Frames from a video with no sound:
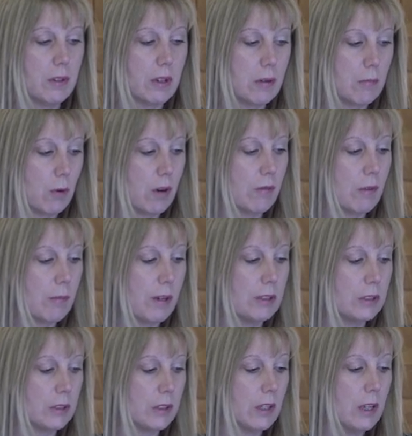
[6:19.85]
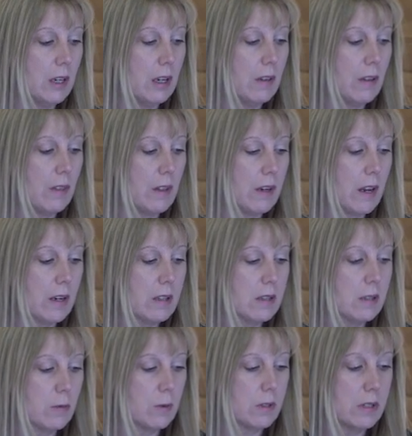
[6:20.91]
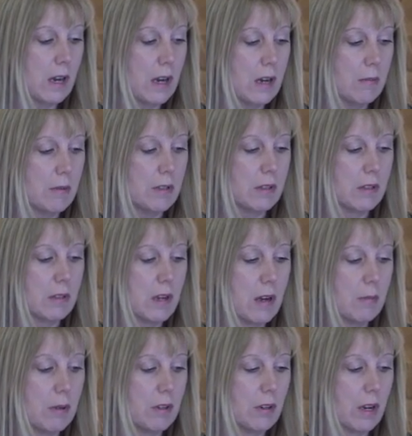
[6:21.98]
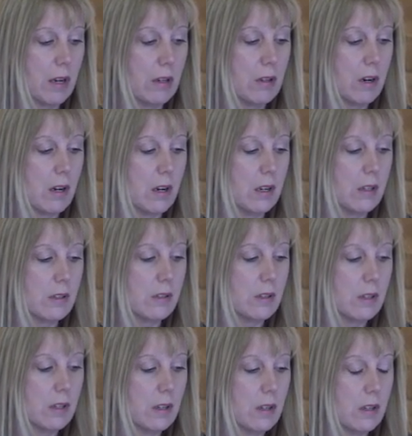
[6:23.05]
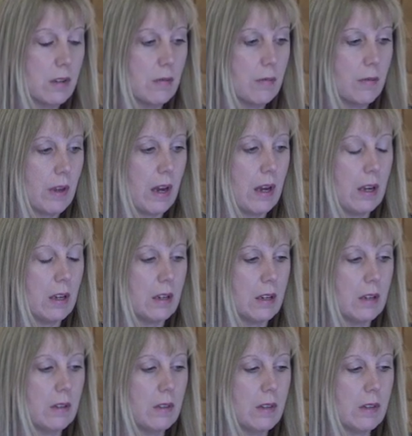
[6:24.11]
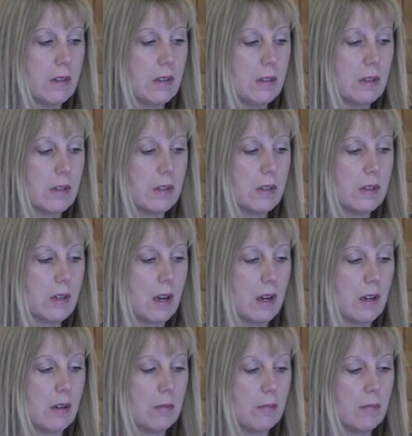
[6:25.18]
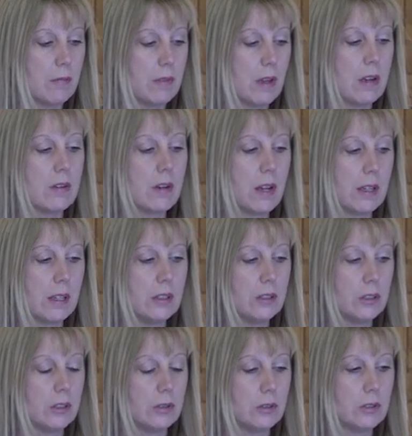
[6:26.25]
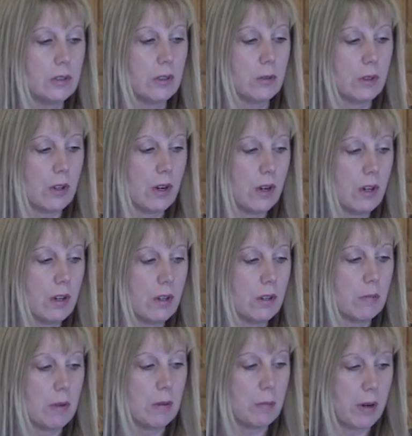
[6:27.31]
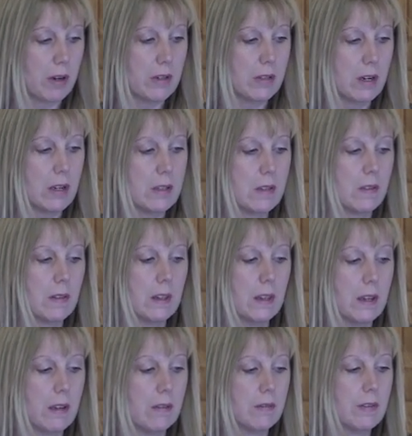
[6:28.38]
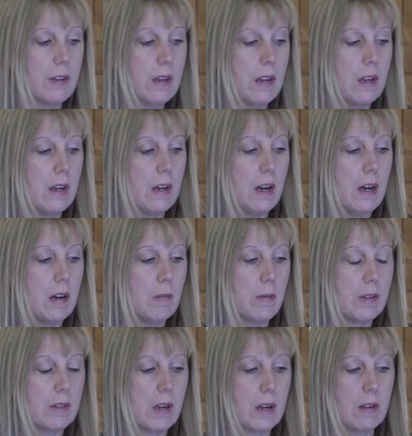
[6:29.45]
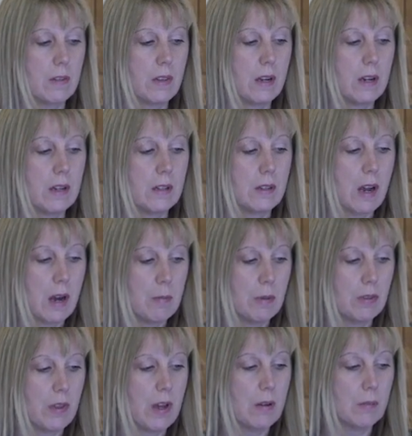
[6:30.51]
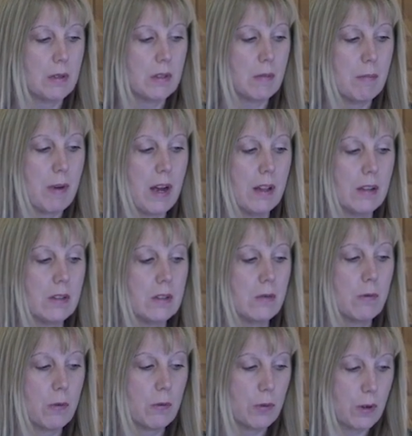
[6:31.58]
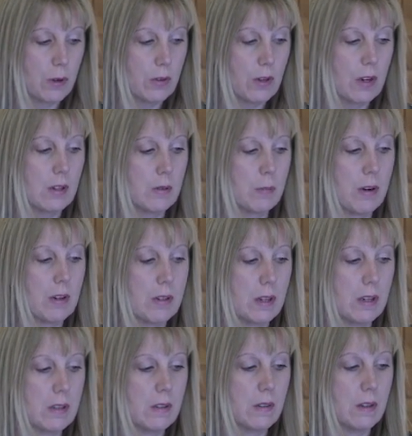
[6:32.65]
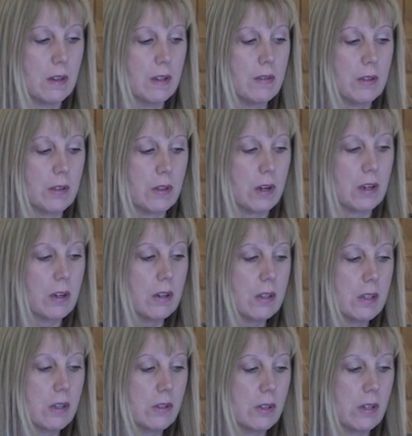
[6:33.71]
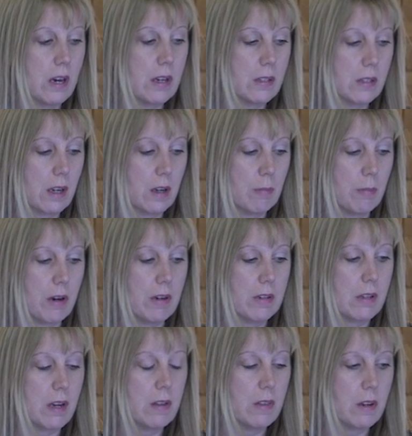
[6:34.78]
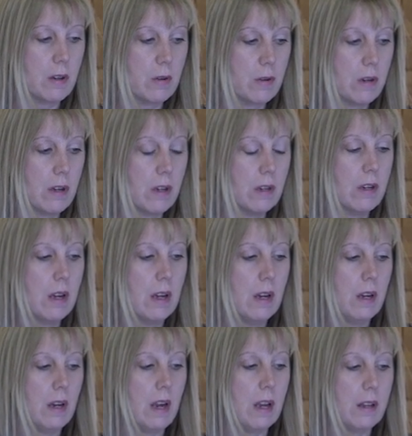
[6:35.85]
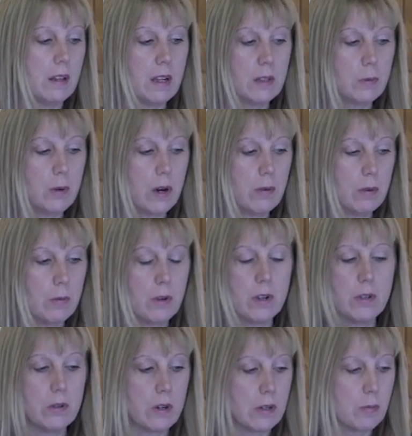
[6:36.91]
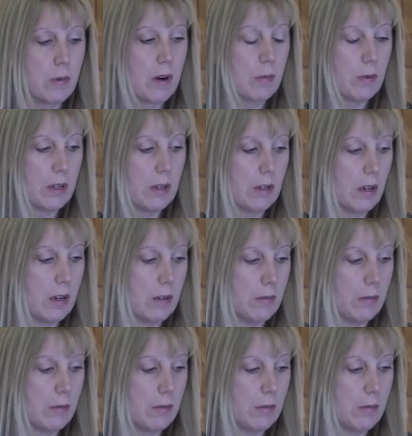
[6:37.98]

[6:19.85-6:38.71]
they'll get more information. And then the next tab is the top underlying cause. And this is the underlying issues. So with her, it'd be parasites in the lymph. The second thing is hypothalamus imbalance. Third thing is parasites in the liver. So I can already tell she has like a parasite thing going on, and that's what I would want to address probably